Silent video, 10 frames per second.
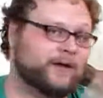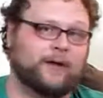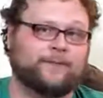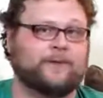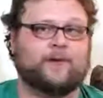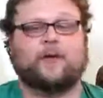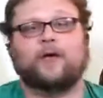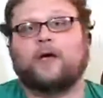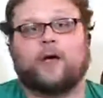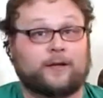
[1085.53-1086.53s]
It helps me
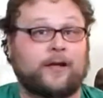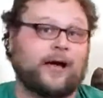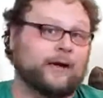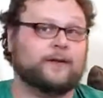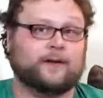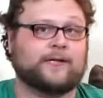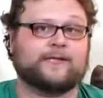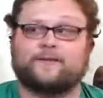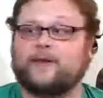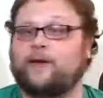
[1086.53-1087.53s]
a lot. You know, it
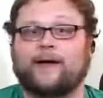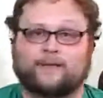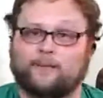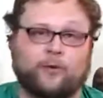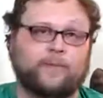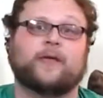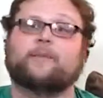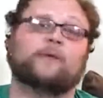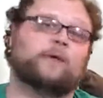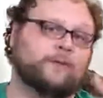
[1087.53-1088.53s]
gets the video out to more
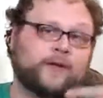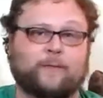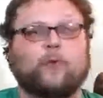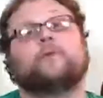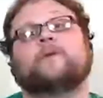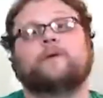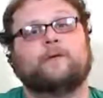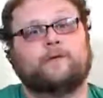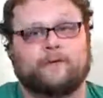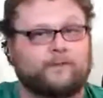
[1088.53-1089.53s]
people, and we get more
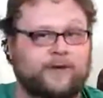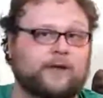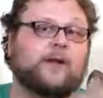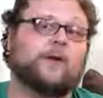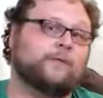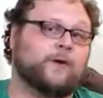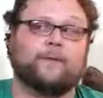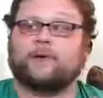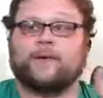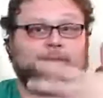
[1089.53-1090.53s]
views, and then we're
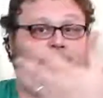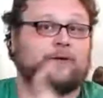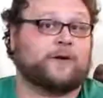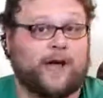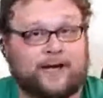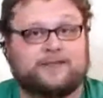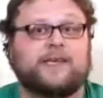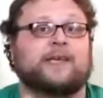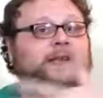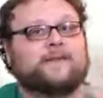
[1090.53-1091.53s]
able to make better
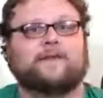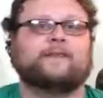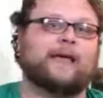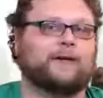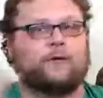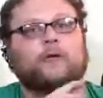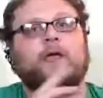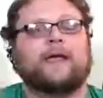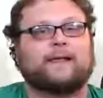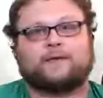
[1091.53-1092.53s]
content. It's a cycle
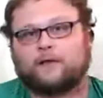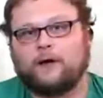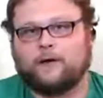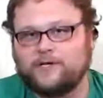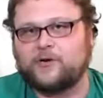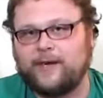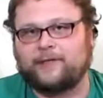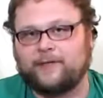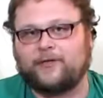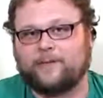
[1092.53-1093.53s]
as long as you
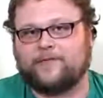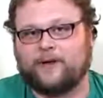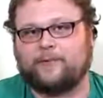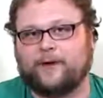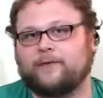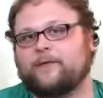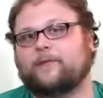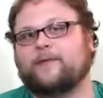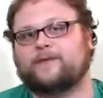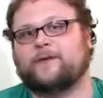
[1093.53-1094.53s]
hit the thumbs up button. So
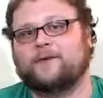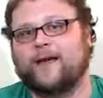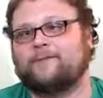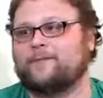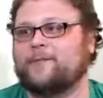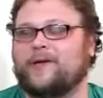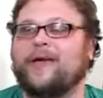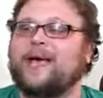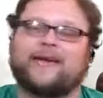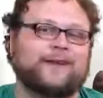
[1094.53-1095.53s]
please do that for me,
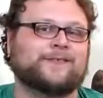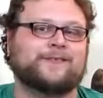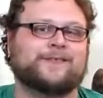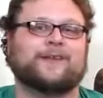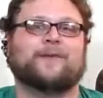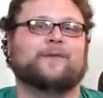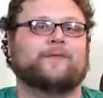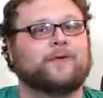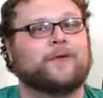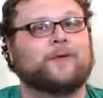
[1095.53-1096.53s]
and also sub
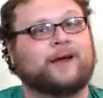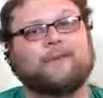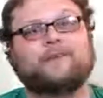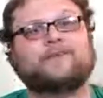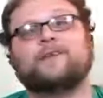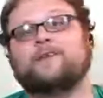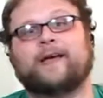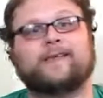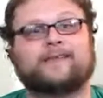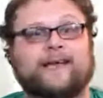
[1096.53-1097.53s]
if you're new. And I will see you
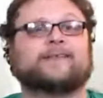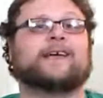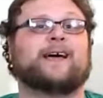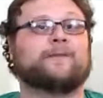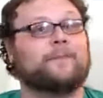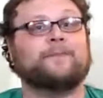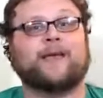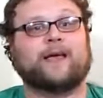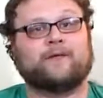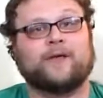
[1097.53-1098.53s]
guys next time. I'm
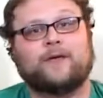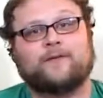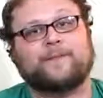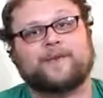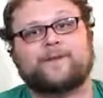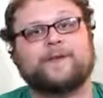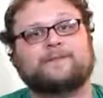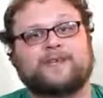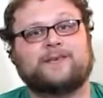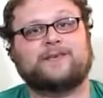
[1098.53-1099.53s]
Dev from
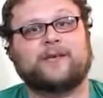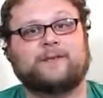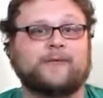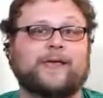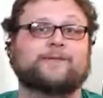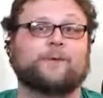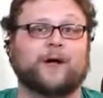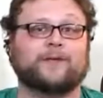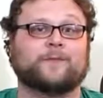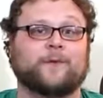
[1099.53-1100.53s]
SBMTG. Thanks for
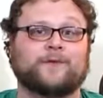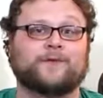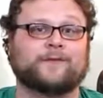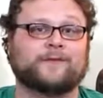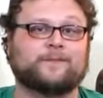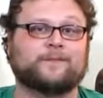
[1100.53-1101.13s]
watching, my wizards.